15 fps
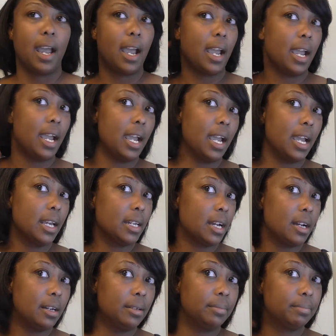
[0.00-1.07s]

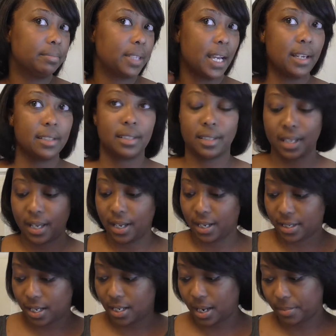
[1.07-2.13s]
And that's
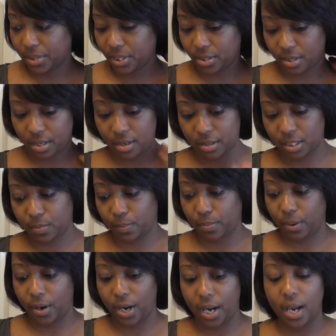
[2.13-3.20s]
it. And I'm just gonna
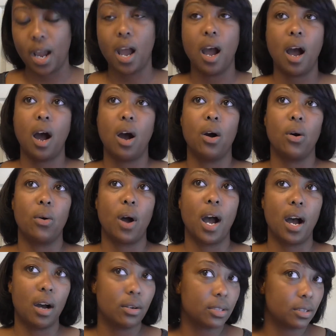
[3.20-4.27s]
spray. Oh,
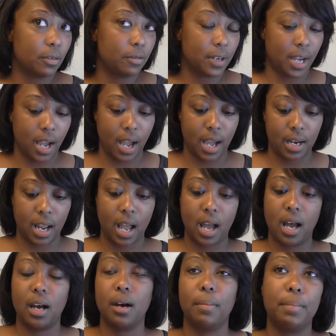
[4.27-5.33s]
I also forgot,
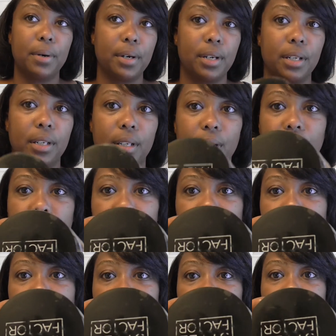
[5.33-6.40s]
I put a
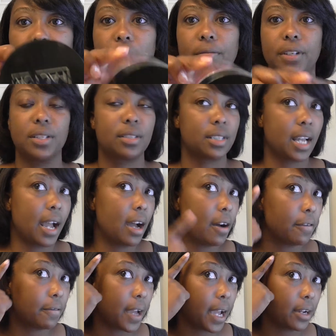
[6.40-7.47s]
little of the
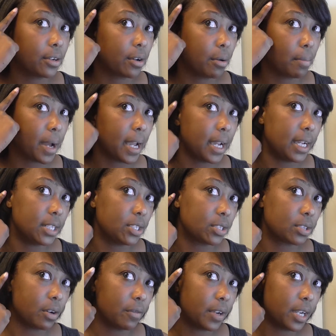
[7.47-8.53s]
style factor on my
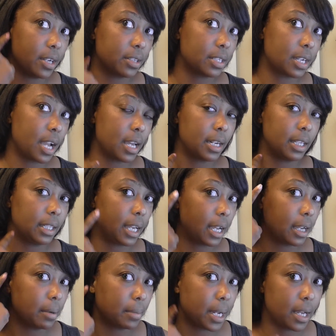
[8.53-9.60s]
edges over here to kind of lay
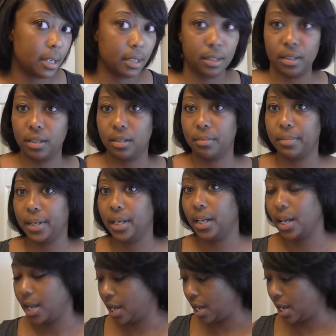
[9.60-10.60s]
them down a little bit.